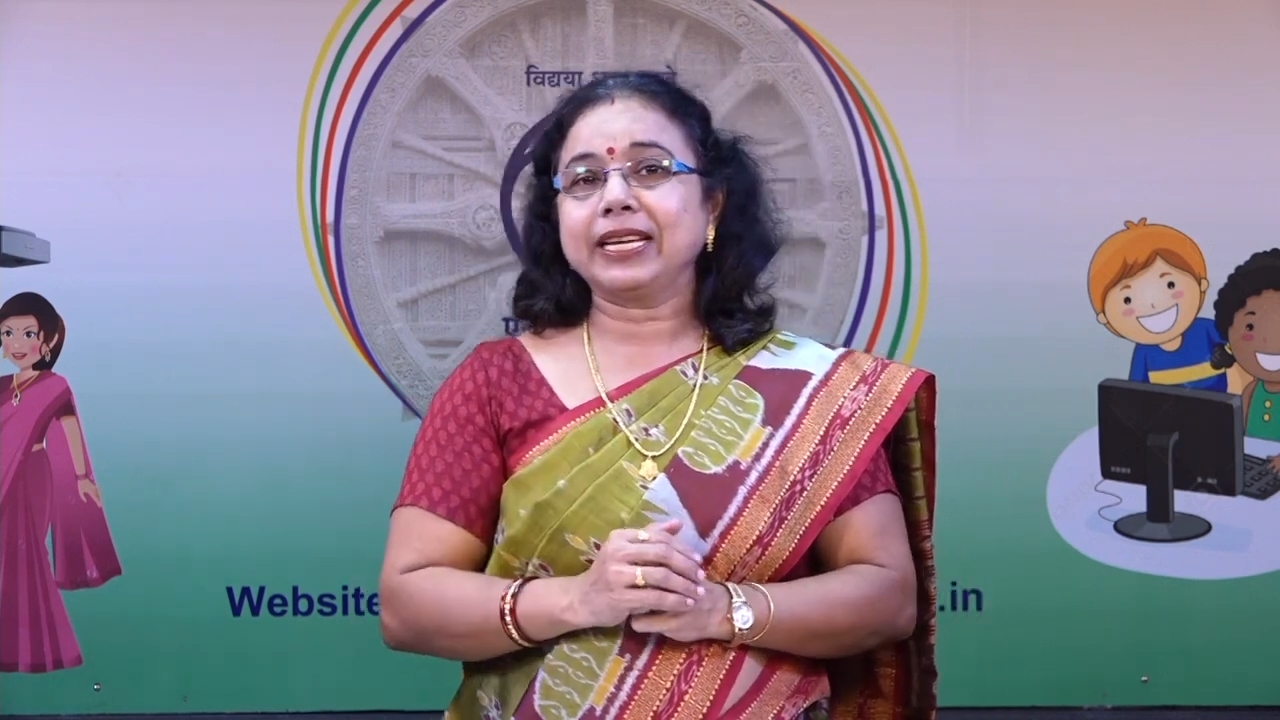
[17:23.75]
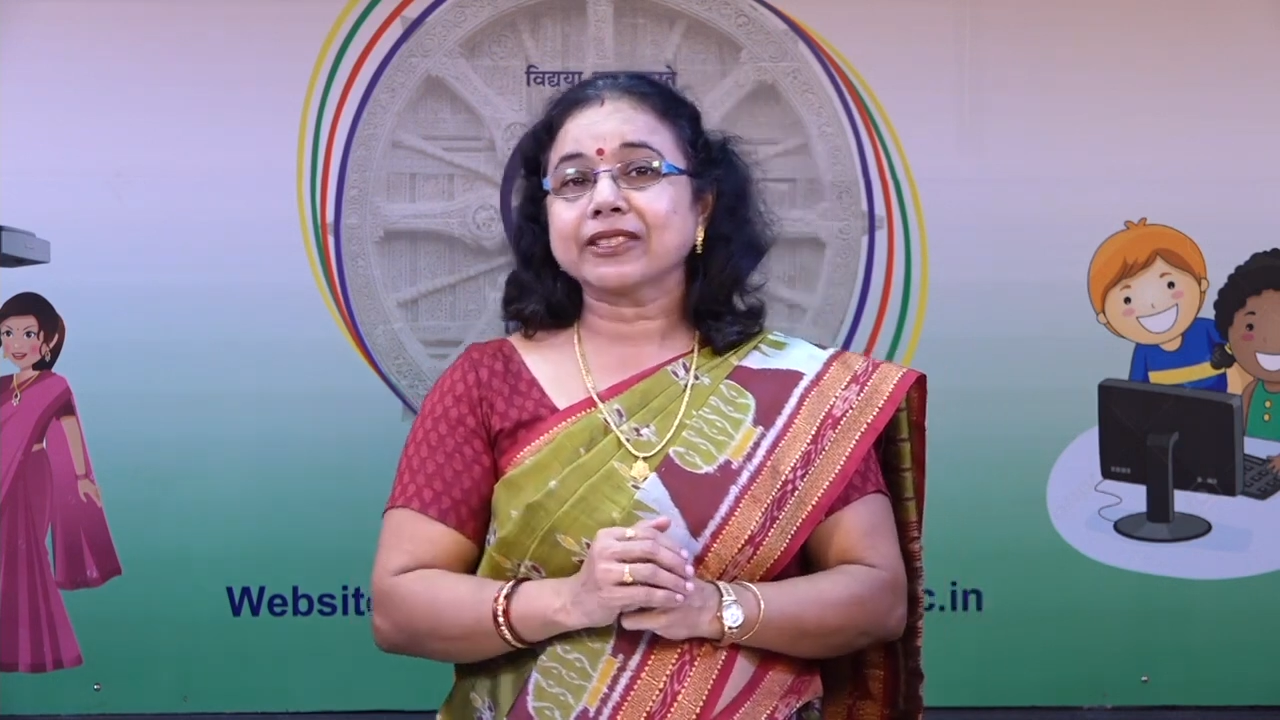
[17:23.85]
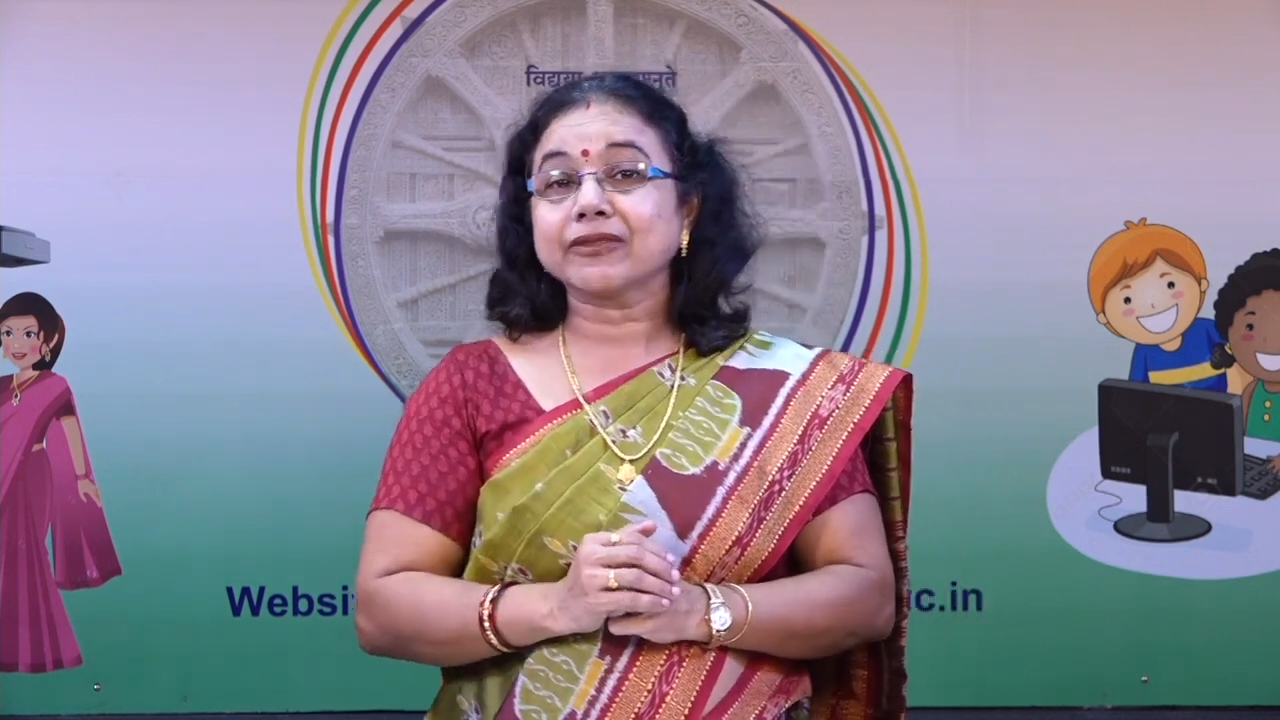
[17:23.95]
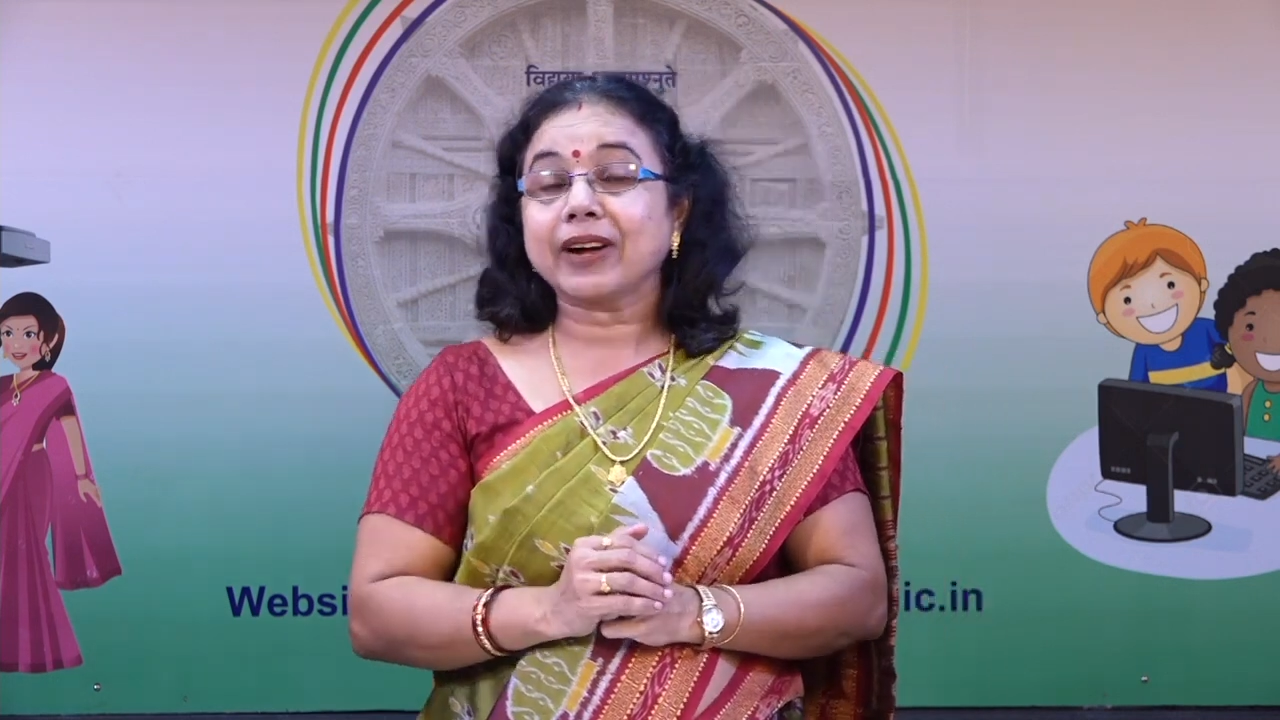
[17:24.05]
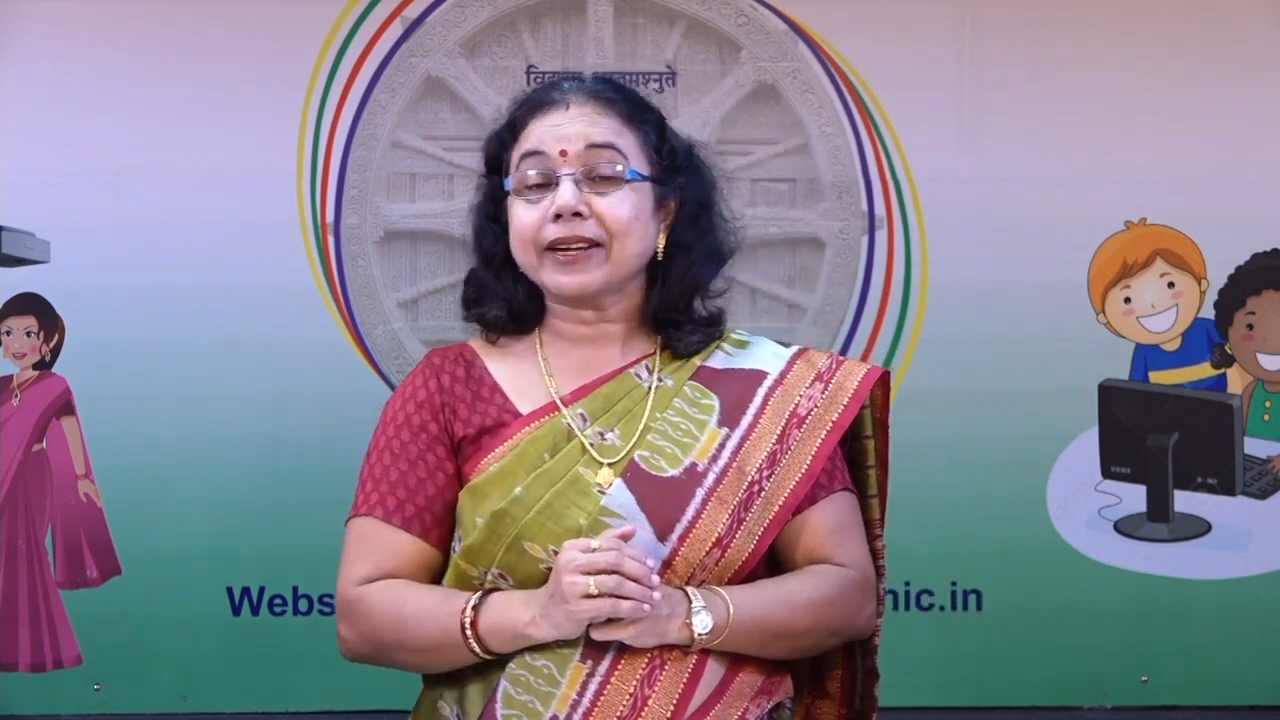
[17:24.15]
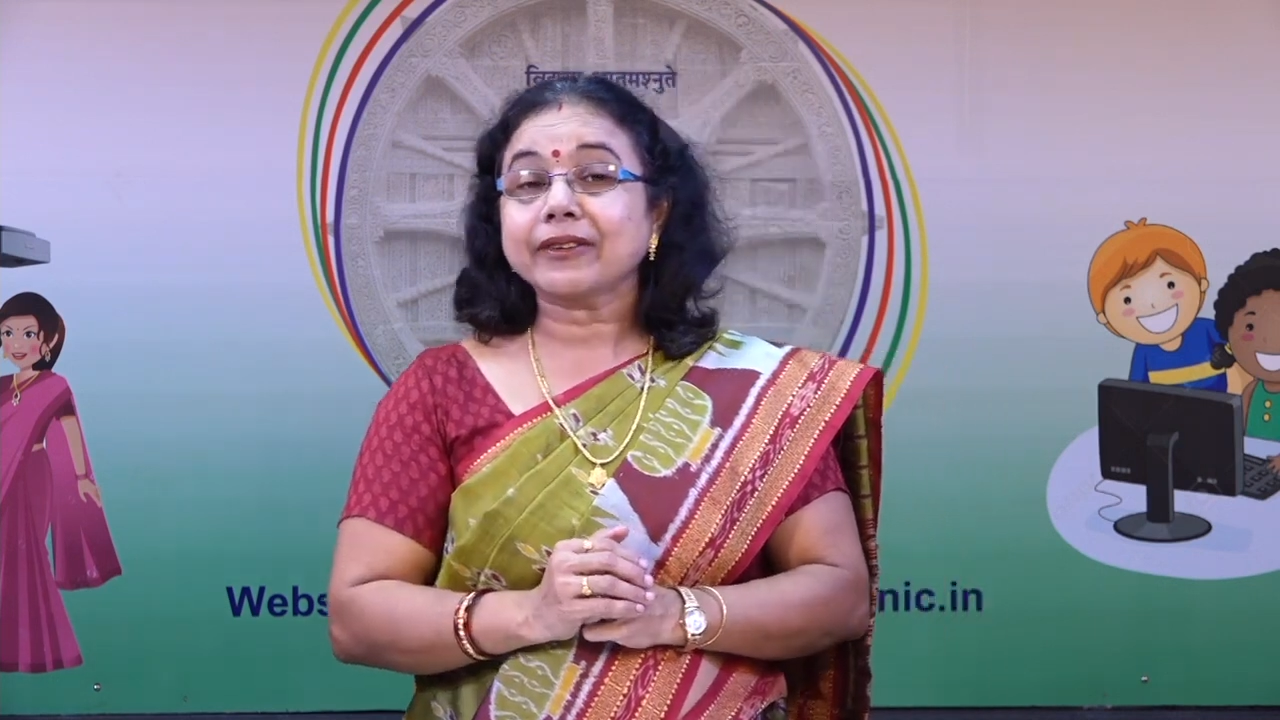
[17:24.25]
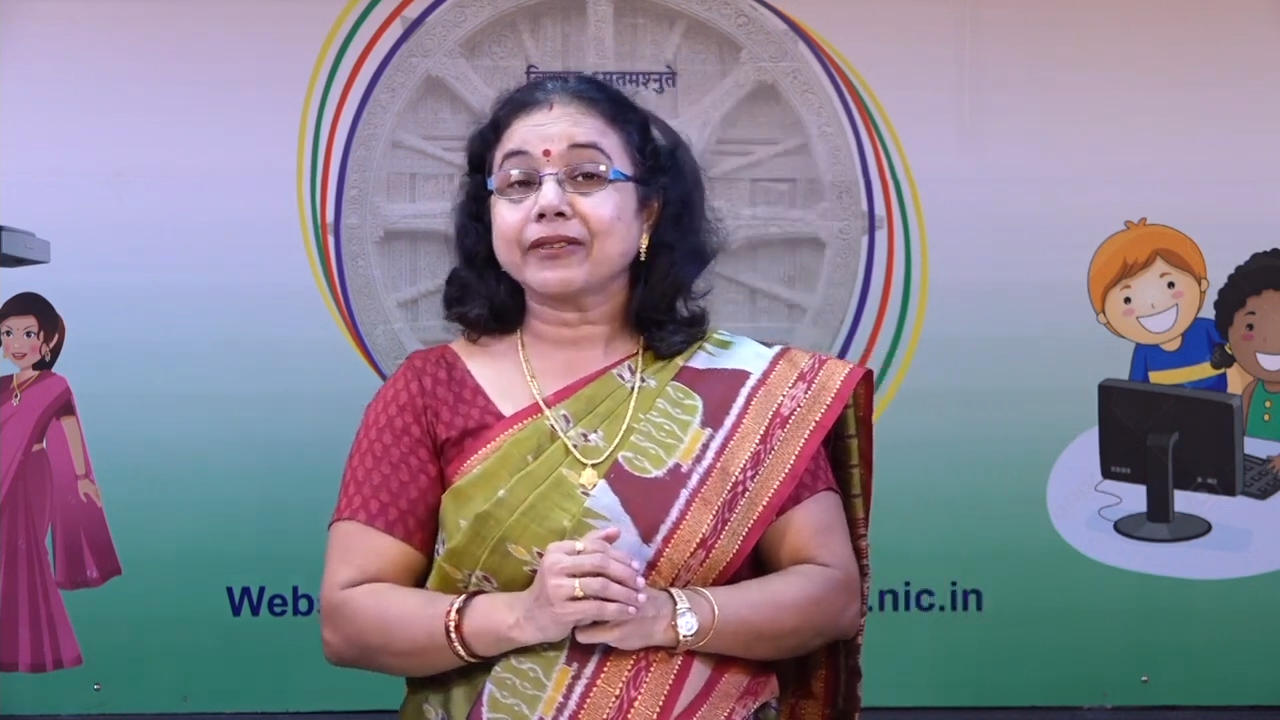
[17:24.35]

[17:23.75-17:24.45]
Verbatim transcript: is what